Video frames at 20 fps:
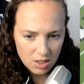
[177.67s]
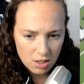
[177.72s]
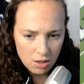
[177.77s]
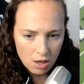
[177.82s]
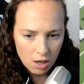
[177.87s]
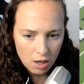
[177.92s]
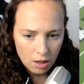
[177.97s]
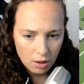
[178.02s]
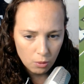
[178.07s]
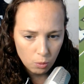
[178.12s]

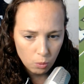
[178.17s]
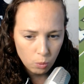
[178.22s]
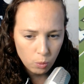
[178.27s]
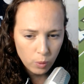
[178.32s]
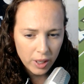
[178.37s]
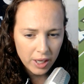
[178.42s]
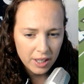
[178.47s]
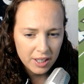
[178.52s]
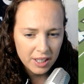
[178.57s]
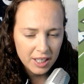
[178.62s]

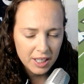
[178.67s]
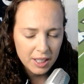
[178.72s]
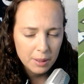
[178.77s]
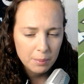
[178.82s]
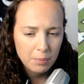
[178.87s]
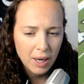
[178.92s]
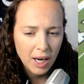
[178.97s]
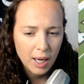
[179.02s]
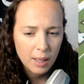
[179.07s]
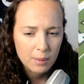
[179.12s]
when he
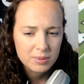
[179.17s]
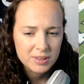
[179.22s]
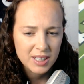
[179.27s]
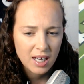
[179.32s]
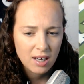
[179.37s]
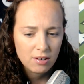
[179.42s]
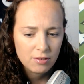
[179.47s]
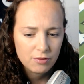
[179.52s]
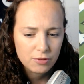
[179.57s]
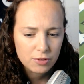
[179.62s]
pops
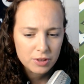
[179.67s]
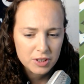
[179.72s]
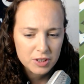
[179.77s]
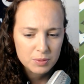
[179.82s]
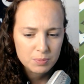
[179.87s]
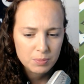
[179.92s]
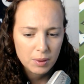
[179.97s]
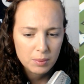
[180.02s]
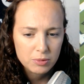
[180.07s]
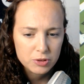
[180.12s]
out for this
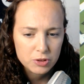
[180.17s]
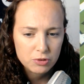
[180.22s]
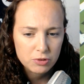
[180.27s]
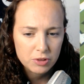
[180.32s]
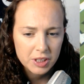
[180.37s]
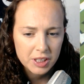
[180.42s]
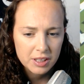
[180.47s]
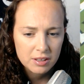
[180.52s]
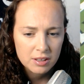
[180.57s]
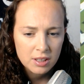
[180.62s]
bubble
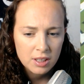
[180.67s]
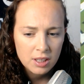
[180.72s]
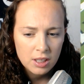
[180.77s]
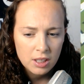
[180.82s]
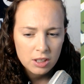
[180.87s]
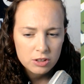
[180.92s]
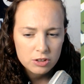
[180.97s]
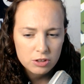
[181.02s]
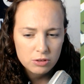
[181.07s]
screen. So